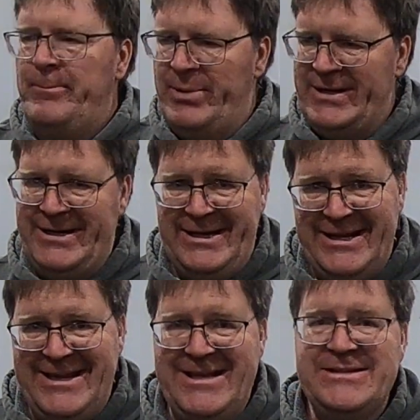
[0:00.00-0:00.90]
but it
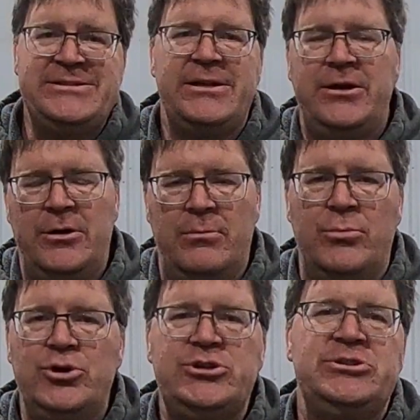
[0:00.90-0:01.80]
is an
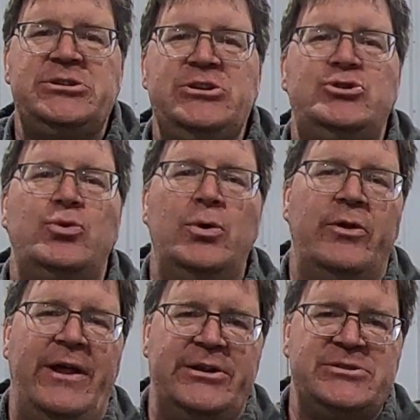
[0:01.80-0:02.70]
emergency
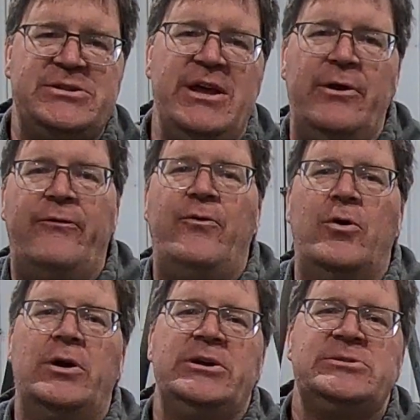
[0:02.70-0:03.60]
tool that is there
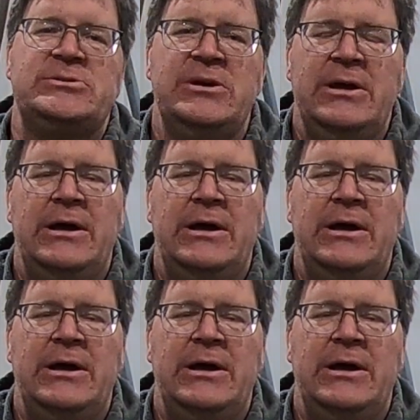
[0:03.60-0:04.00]
for us.